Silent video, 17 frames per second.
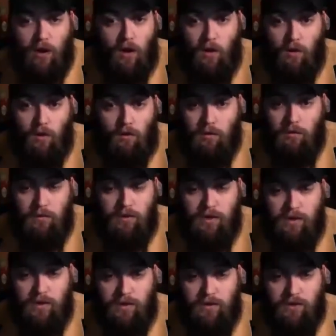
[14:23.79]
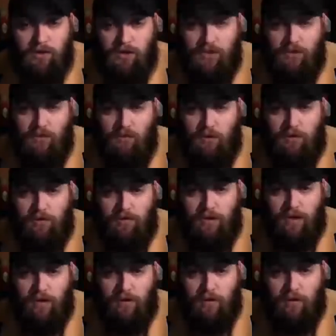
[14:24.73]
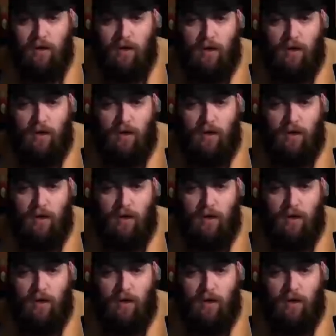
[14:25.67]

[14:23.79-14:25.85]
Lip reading: or you can just do one or the other.